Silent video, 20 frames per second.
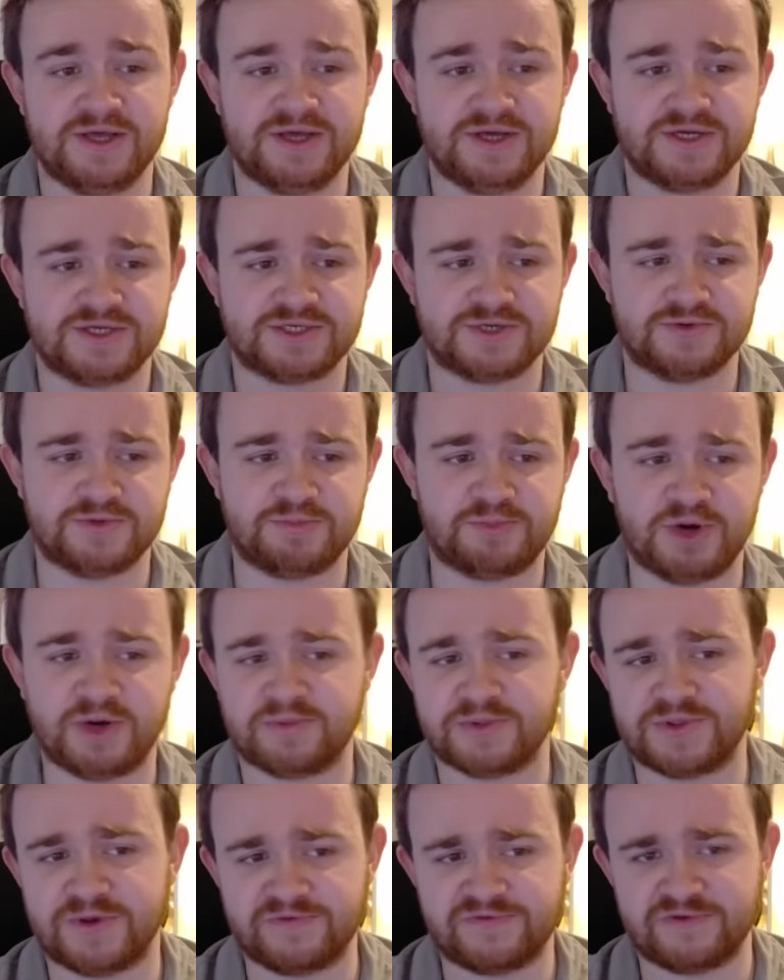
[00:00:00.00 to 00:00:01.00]
So the
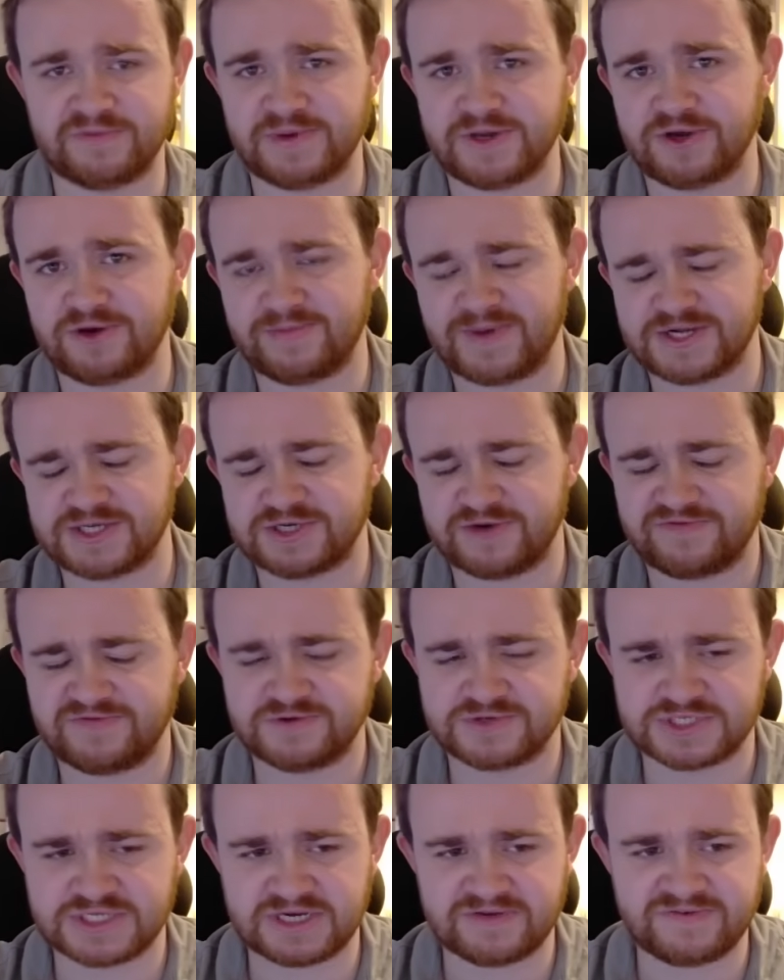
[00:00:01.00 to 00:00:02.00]
Purple Doflamingo matchup
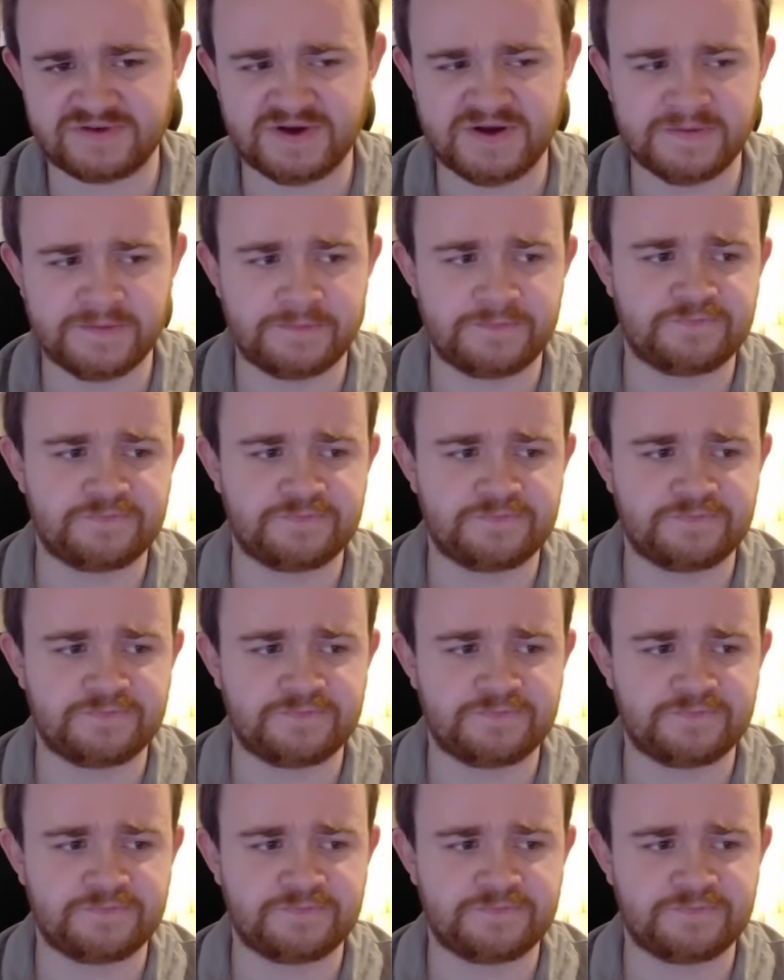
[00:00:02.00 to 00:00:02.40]
feels tougher.